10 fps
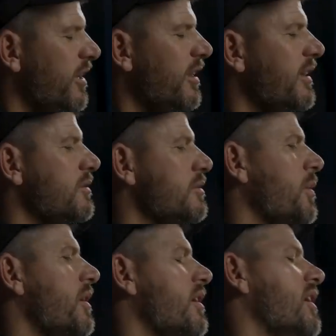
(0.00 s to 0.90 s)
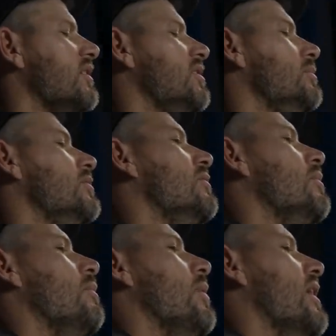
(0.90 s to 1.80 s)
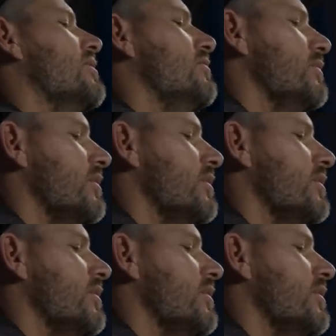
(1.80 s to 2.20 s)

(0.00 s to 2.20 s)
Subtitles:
I like a spot, I keep going back to